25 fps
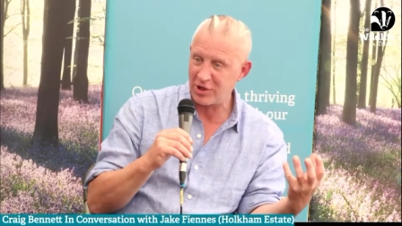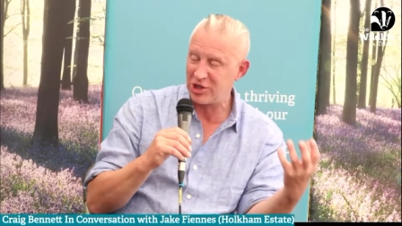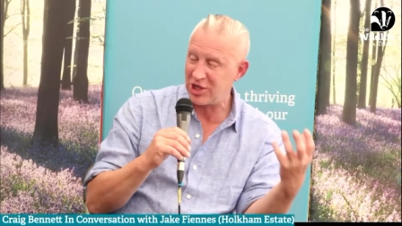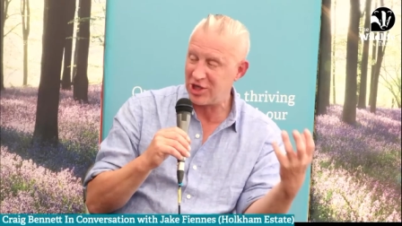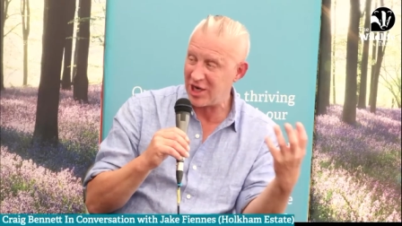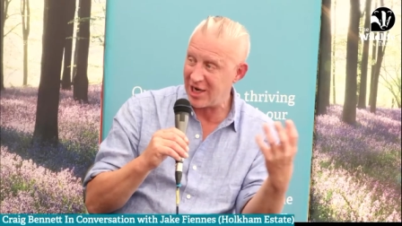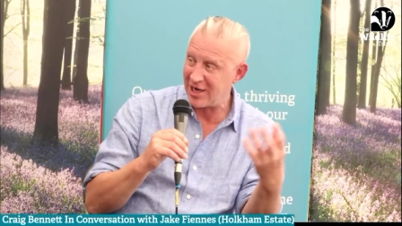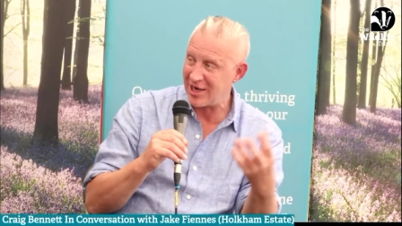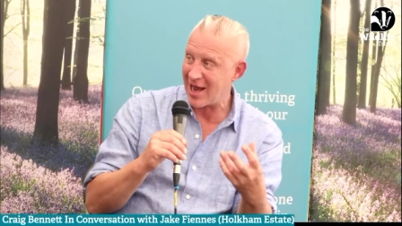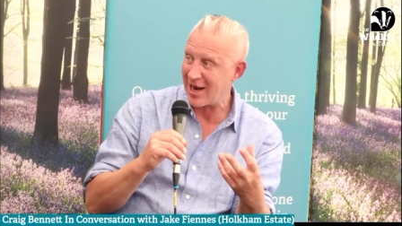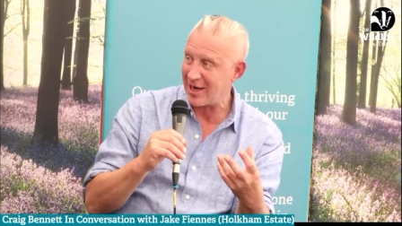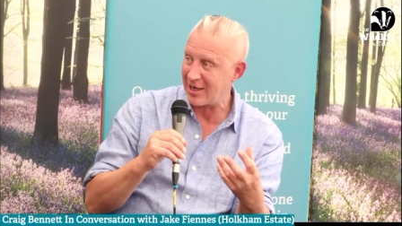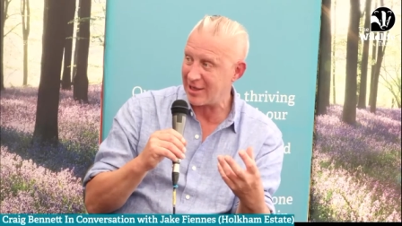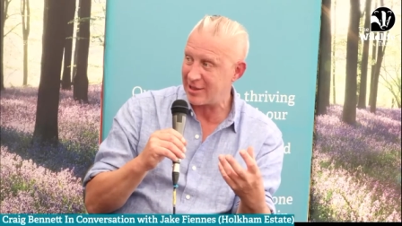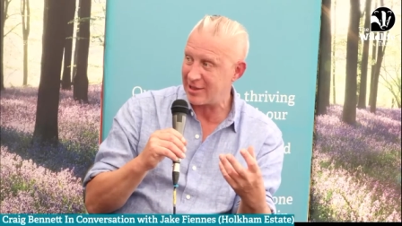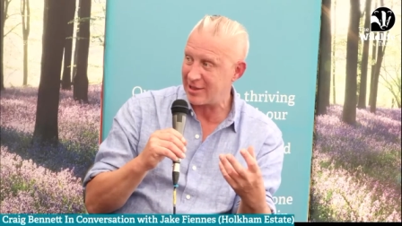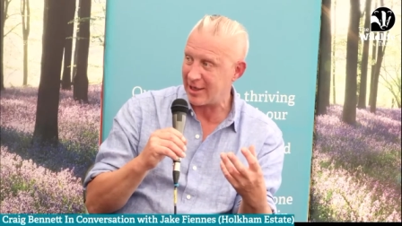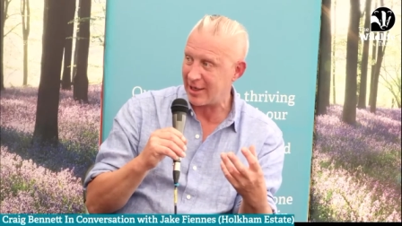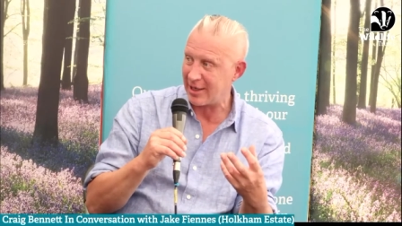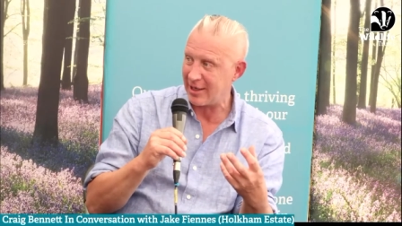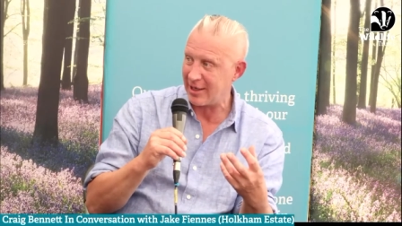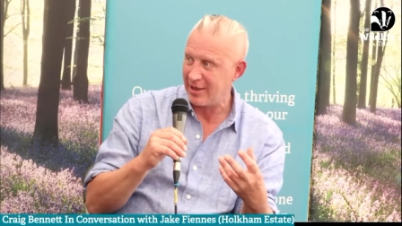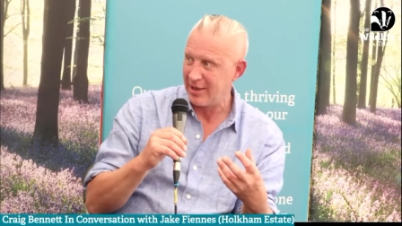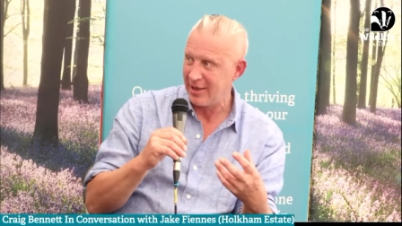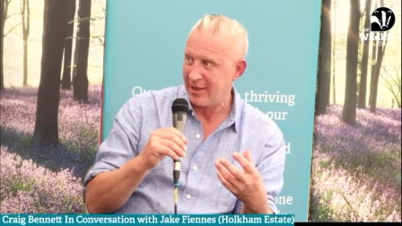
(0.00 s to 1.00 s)
gene
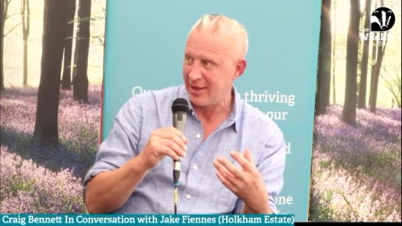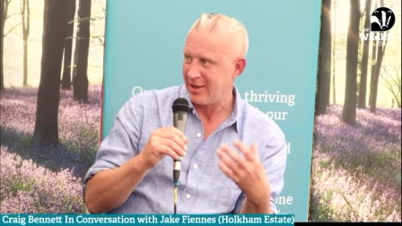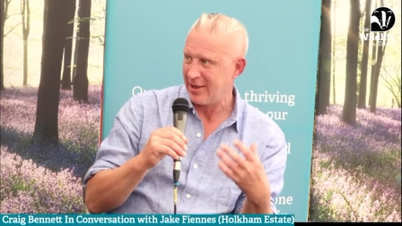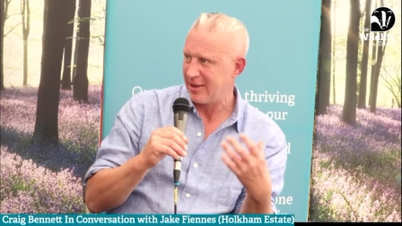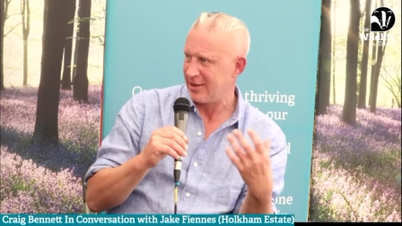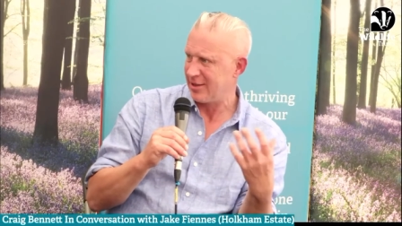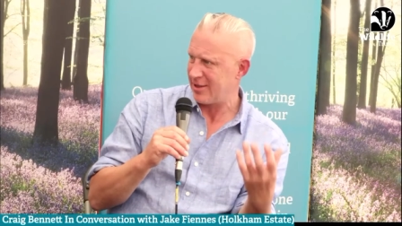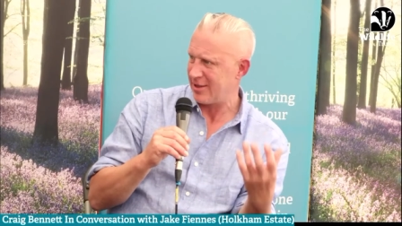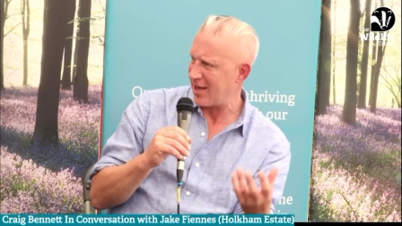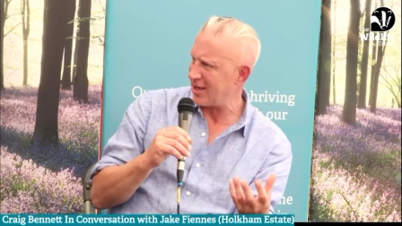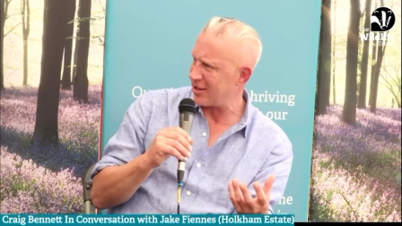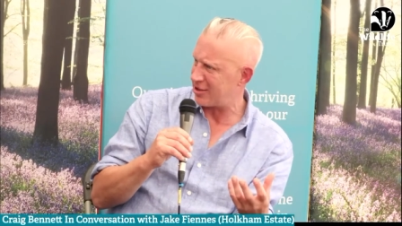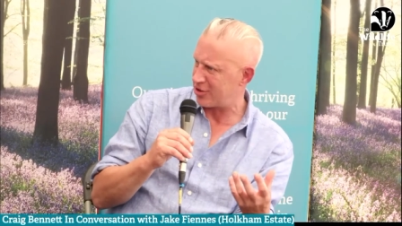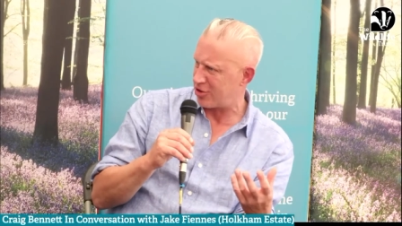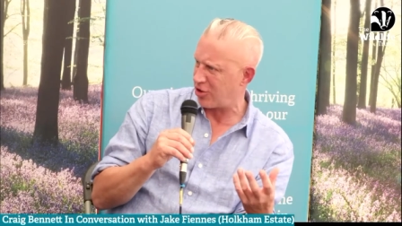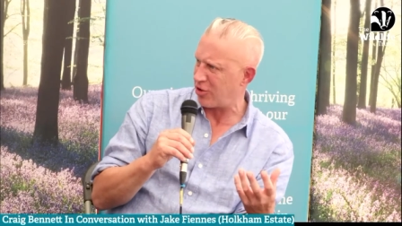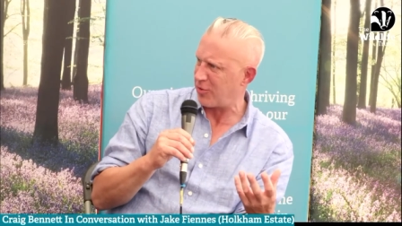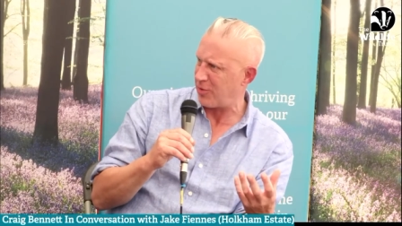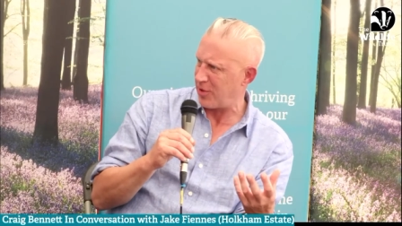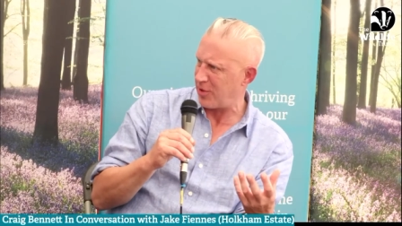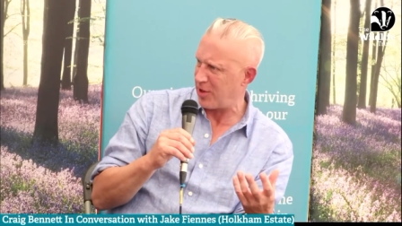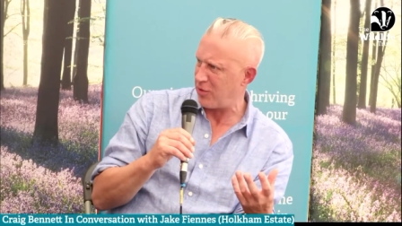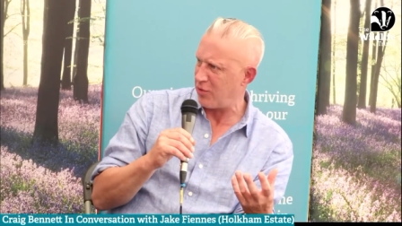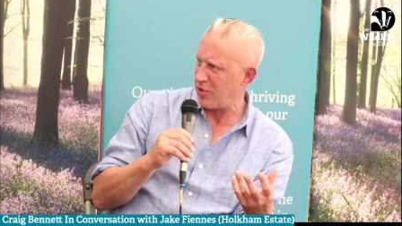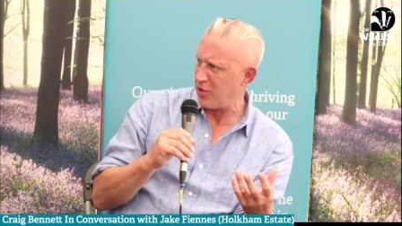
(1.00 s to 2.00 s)
editing, that's got to
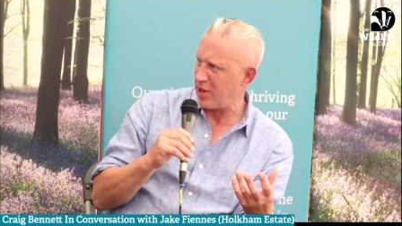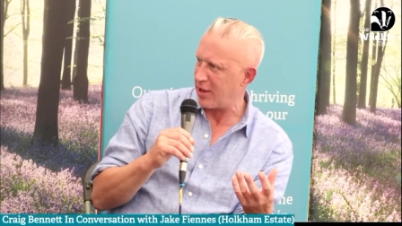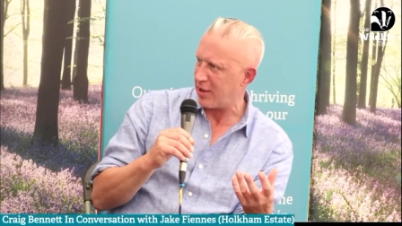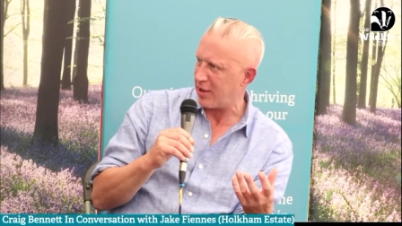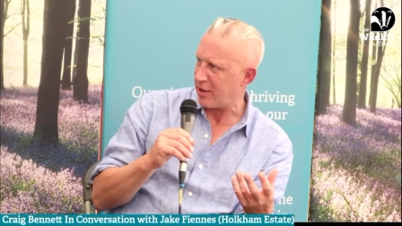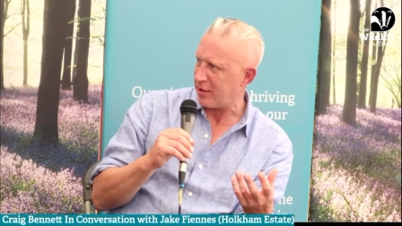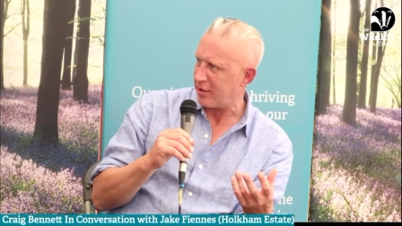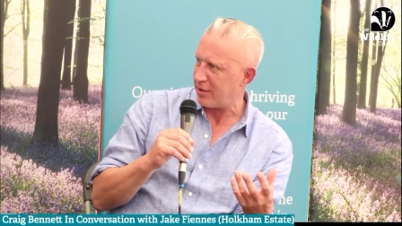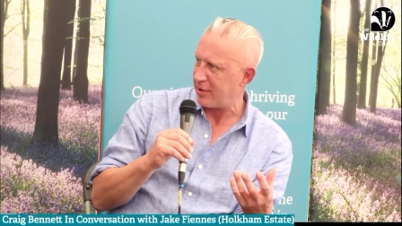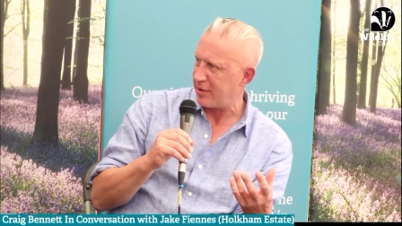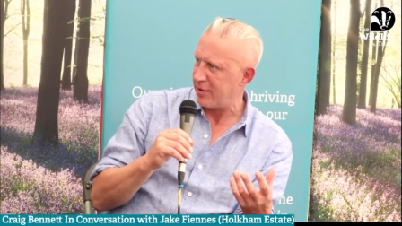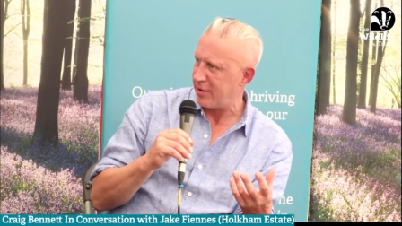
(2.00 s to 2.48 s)
be a winner.